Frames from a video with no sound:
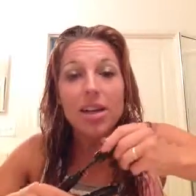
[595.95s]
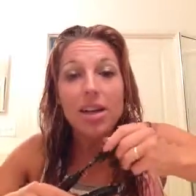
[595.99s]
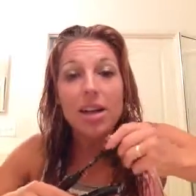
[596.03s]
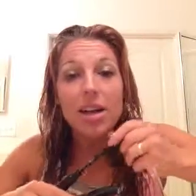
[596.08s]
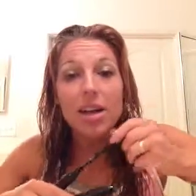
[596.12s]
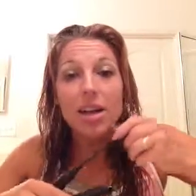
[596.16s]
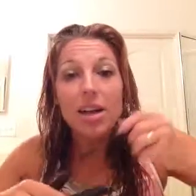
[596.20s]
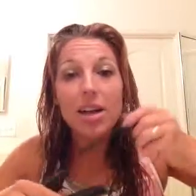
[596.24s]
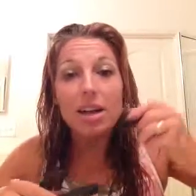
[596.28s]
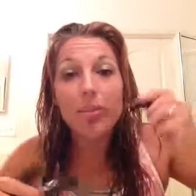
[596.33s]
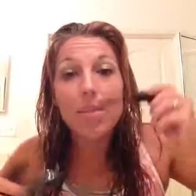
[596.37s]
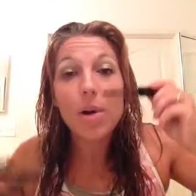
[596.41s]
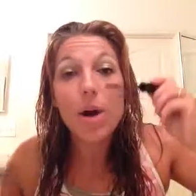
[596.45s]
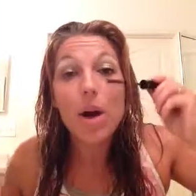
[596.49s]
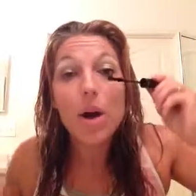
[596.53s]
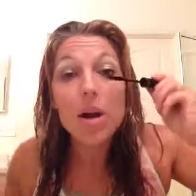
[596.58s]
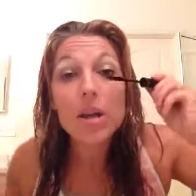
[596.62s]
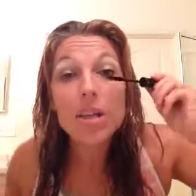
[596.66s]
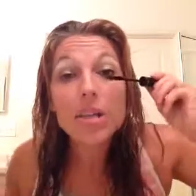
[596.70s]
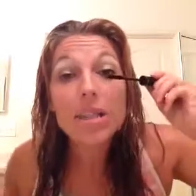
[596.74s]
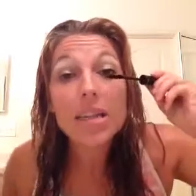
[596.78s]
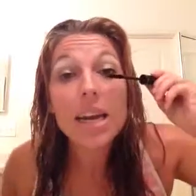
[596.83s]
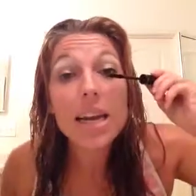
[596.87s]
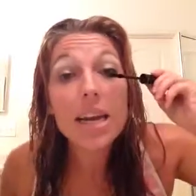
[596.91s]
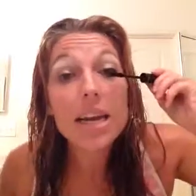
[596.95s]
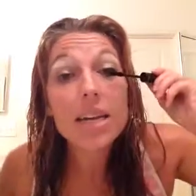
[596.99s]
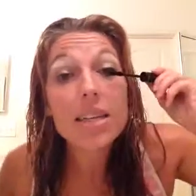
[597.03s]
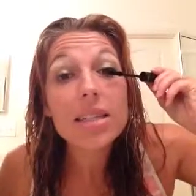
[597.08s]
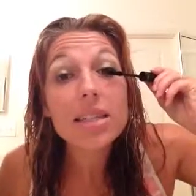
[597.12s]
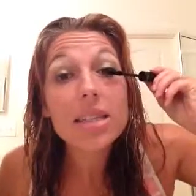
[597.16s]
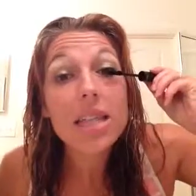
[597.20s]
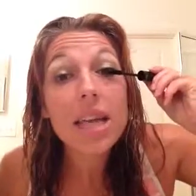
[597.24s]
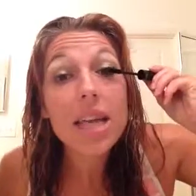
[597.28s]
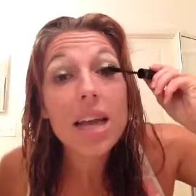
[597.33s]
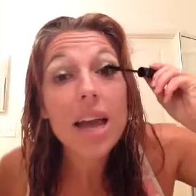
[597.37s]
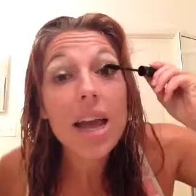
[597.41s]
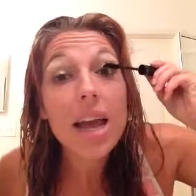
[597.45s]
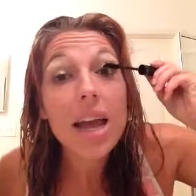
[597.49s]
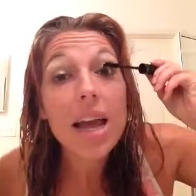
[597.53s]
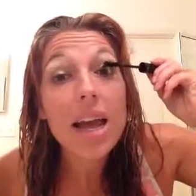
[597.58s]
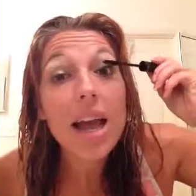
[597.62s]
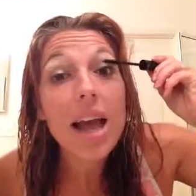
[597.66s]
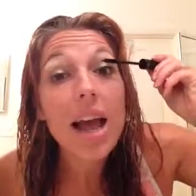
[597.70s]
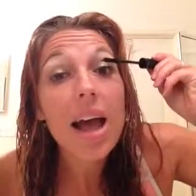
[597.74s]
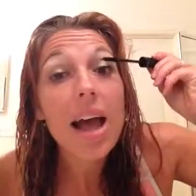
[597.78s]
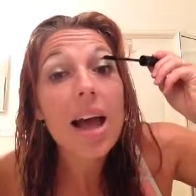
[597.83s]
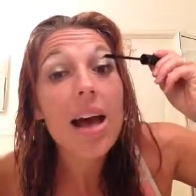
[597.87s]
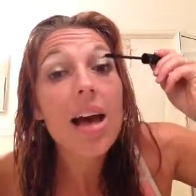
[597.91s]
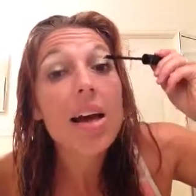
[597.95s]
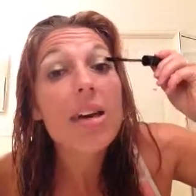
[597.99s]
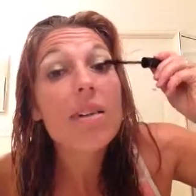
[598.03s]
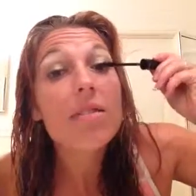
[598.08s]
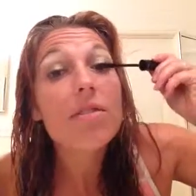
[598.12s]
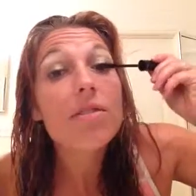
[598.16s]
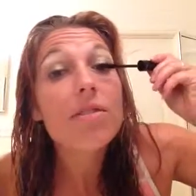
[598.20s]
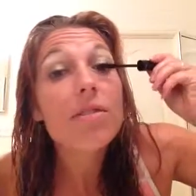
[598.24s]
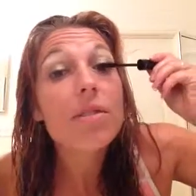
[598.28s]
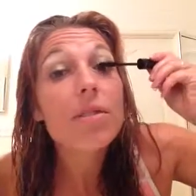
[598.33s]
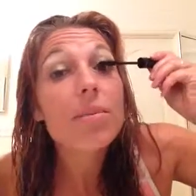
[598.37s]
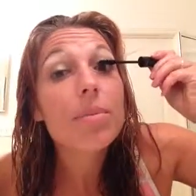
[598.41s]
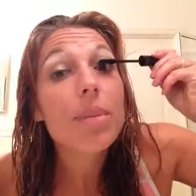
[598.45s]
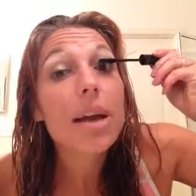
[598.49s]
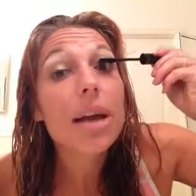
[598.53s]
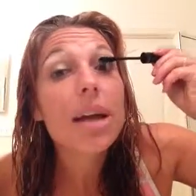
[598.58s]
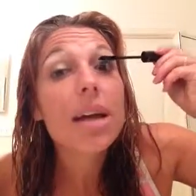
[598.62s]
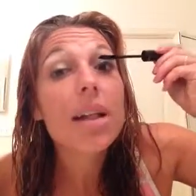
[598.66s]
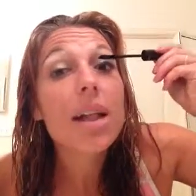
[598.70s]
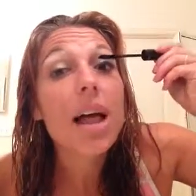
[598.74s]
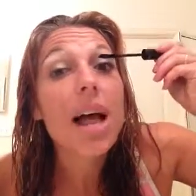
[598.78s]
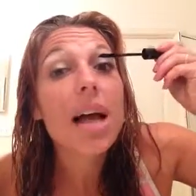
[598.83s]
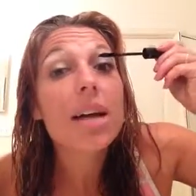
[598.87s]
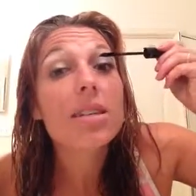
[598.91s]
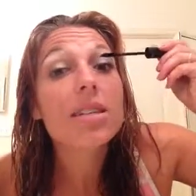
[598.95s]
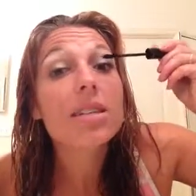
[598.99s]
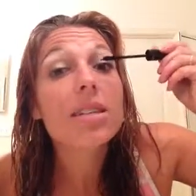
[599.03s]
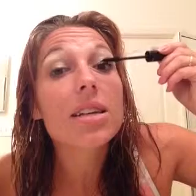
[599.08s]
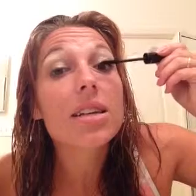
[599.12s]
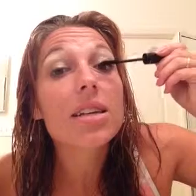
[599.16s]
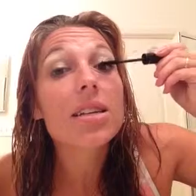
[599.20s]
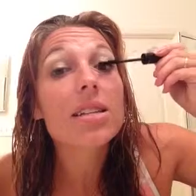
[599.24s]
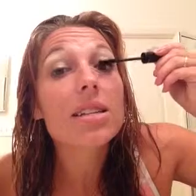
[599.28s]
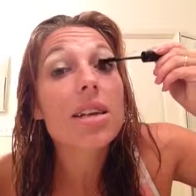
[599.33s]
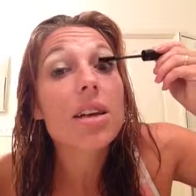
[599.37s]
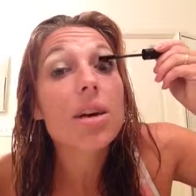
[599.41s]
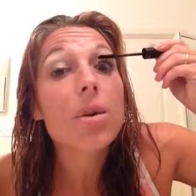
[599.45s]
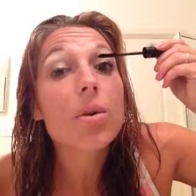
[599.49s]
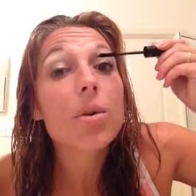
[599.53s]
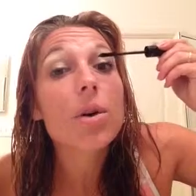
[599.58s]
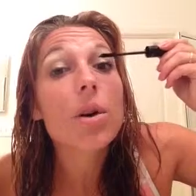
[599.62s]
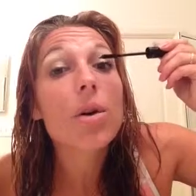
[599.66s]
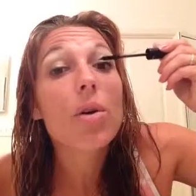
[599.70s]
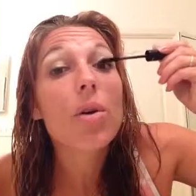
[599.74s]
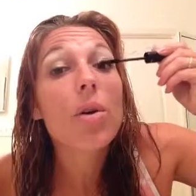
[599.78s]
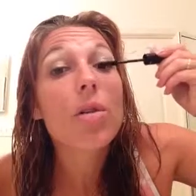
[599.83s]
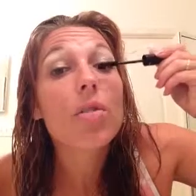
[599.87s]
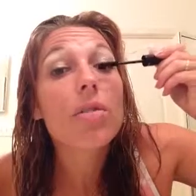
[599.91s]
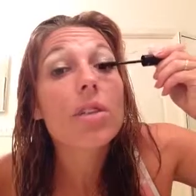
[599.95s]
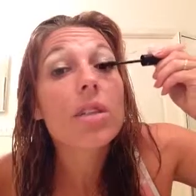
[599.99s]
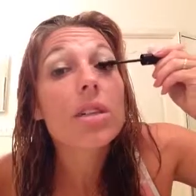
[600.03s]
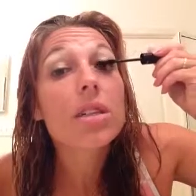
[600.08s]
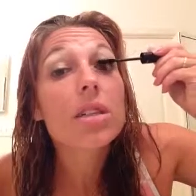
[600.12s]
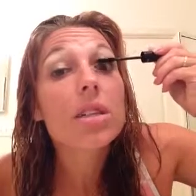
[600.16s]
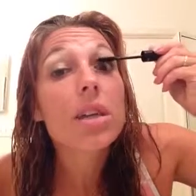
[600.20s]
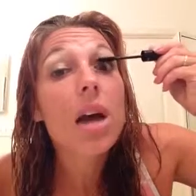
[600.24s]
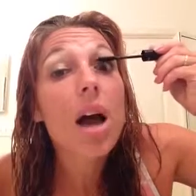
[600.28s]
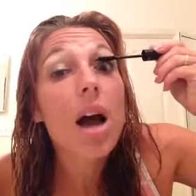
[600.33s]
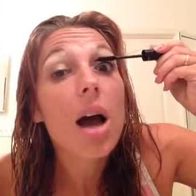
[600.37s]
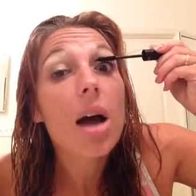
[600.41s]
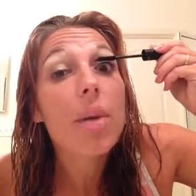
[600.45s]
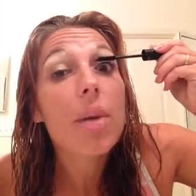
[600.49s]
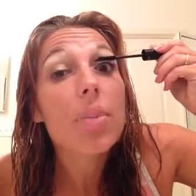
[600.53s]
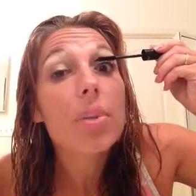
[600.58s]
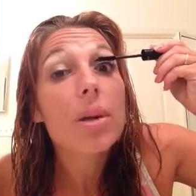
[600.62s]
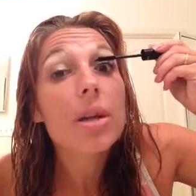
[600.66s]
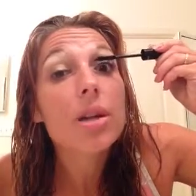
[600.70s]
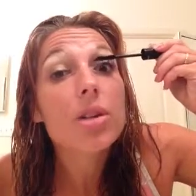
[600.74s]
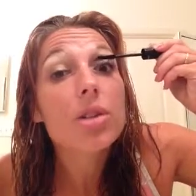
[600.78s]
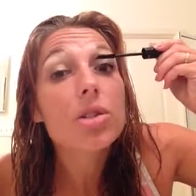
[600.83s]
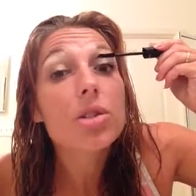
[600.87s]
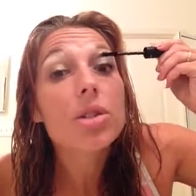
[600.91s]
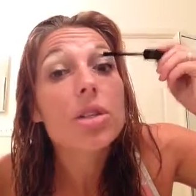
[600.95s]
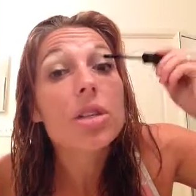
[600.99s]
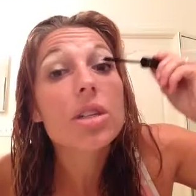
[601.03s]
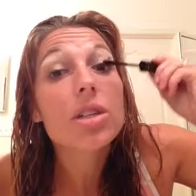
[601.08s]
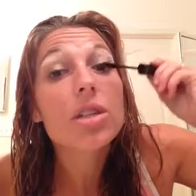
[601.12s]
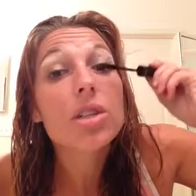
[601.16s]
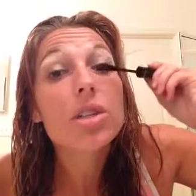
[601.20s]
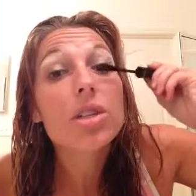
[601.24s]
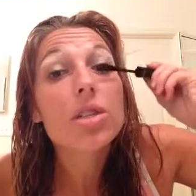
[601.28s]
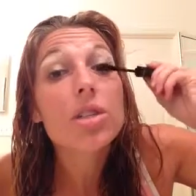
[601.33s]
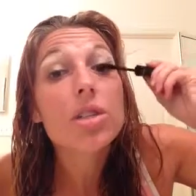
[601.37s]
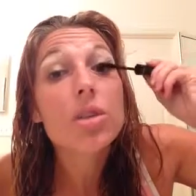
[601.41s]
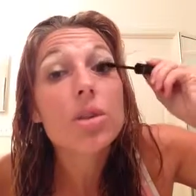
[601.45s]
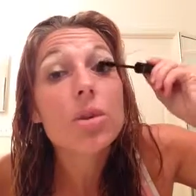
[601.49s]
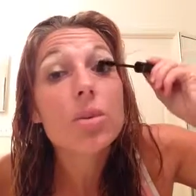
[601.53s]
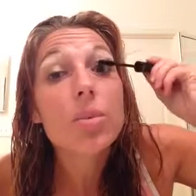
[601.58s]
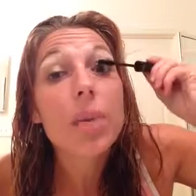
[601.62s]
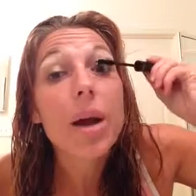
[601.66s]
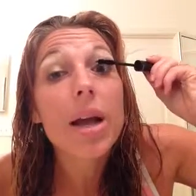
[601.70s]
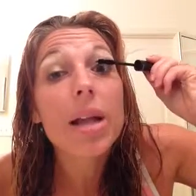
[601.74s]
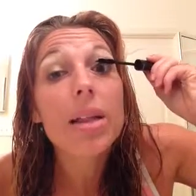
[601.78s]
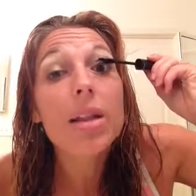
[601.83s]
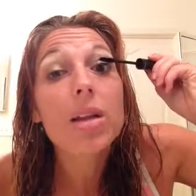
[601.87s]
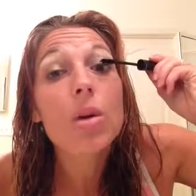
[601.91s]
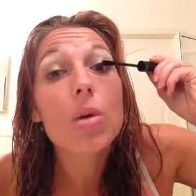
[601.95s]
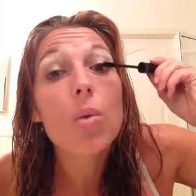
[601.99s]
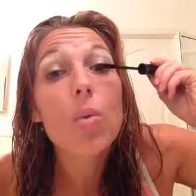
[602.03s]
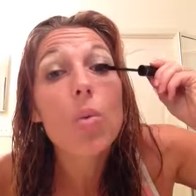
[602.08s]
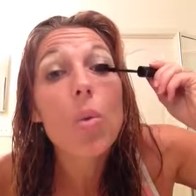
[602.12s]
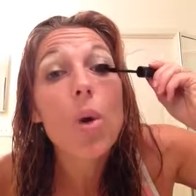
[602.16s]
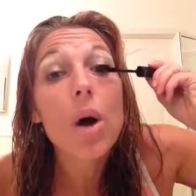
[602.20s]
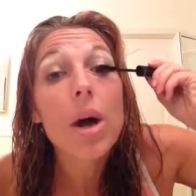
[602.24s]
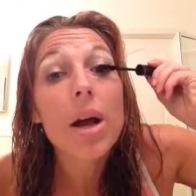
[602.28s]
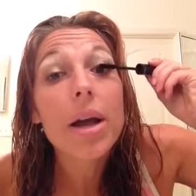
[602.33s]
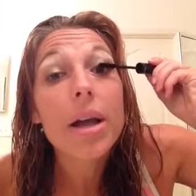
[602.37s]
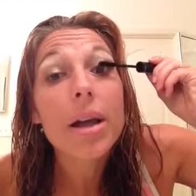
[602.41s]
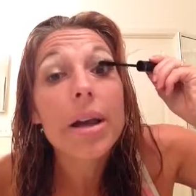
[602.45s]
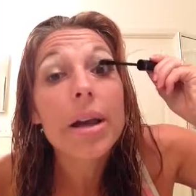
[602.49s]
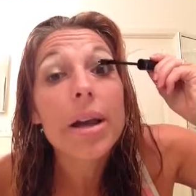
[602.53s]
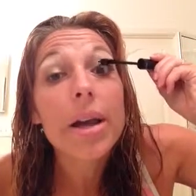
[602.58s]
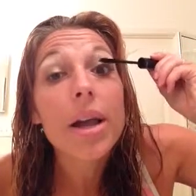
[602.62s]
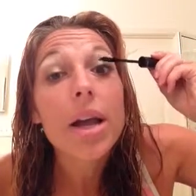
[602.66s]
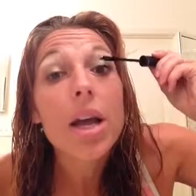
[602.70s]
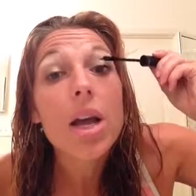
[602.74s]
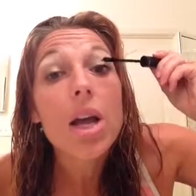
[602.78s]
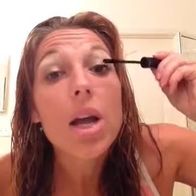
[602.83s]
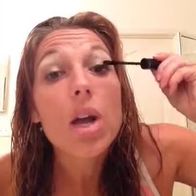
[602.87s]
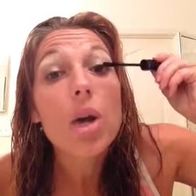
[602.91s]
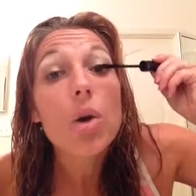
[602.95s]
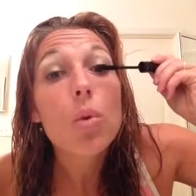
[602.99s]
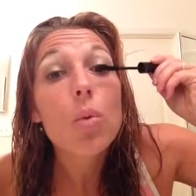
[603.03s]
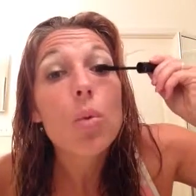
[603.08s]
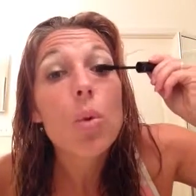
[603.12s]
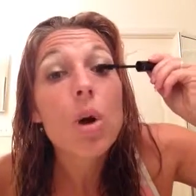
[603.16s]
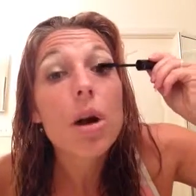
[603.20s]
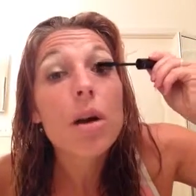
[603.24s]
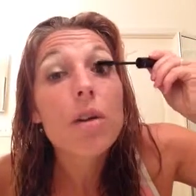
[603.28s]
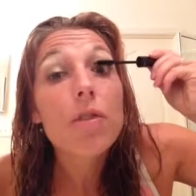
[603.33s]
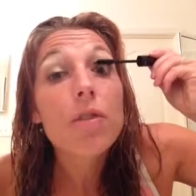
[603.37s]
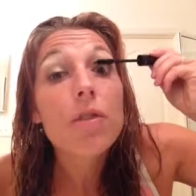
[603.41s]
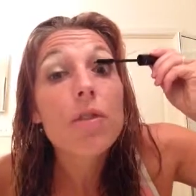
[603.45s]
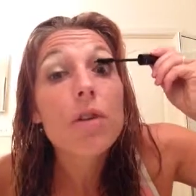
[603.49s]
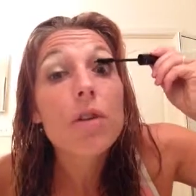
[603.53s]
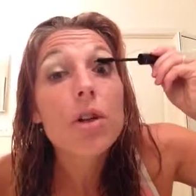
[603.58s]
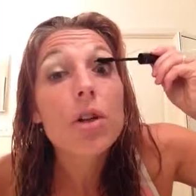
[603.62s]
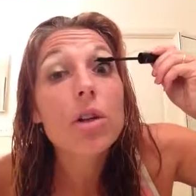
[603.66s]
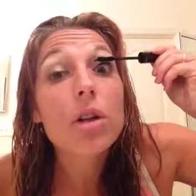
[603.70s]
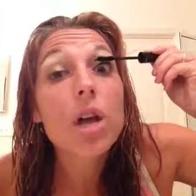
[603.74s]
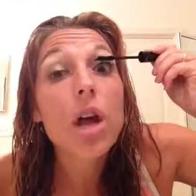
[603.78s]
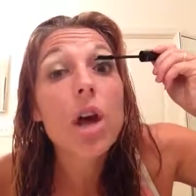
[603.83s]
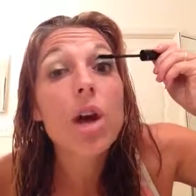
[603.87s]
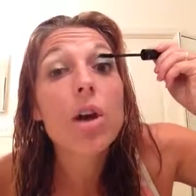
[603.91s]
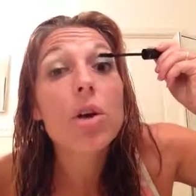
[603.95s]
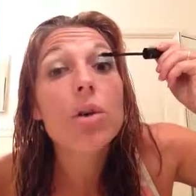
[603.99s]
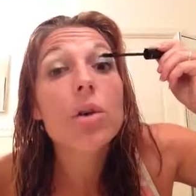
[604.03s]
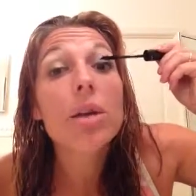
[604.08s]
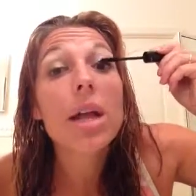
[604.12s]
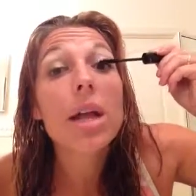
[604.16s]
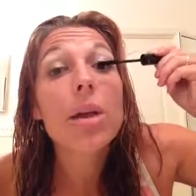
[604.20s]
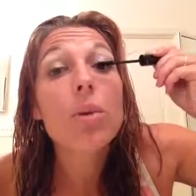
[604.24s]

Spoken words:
On days that I have my classes, I don't go over the top. I usually just do my little one full coat